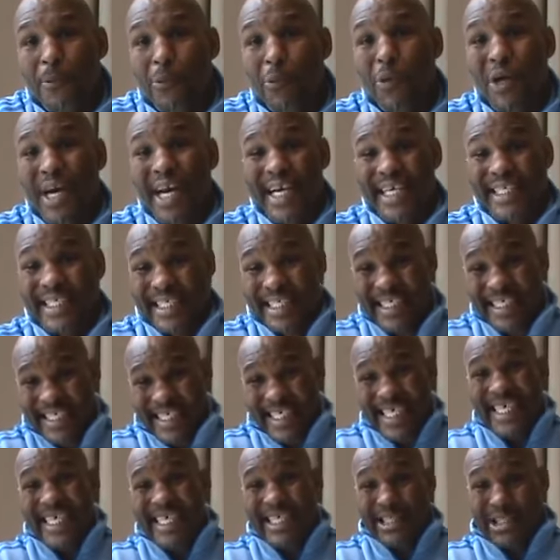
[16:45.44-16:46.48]
when they
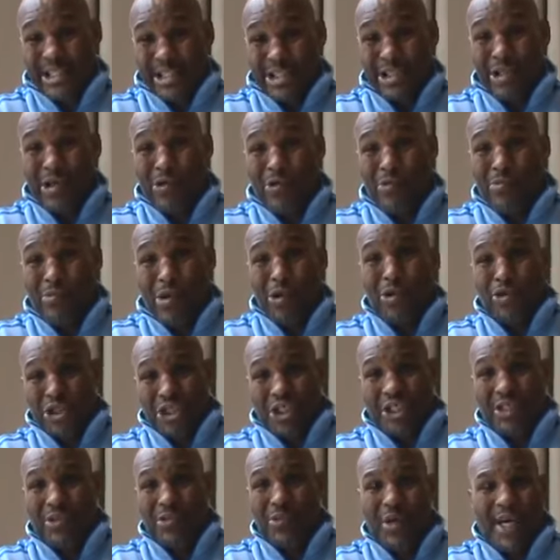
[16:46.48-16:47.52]
see the slow
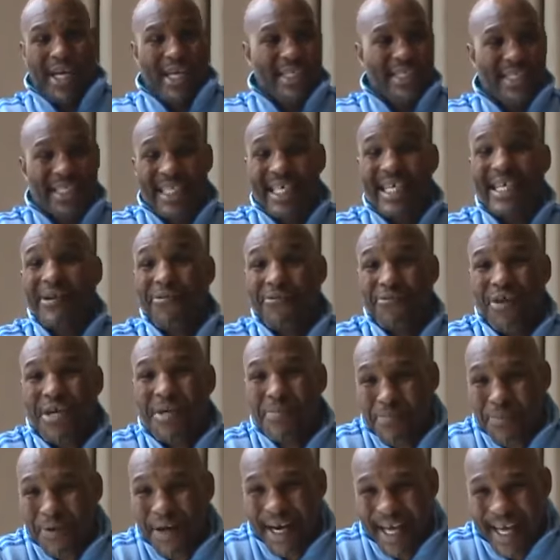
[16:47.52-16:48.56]
motion, when they see the
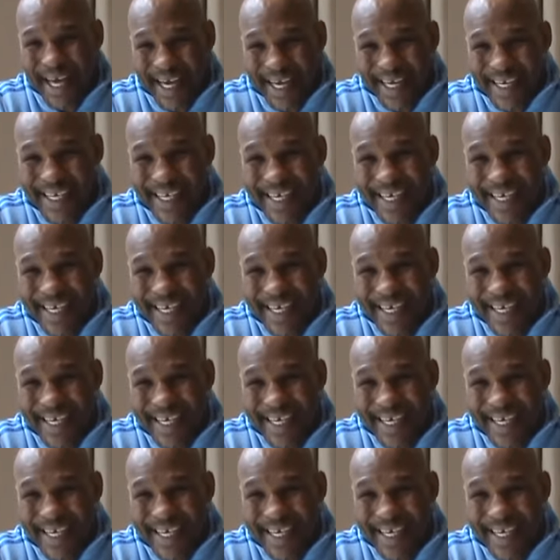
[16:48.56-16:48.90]
replay,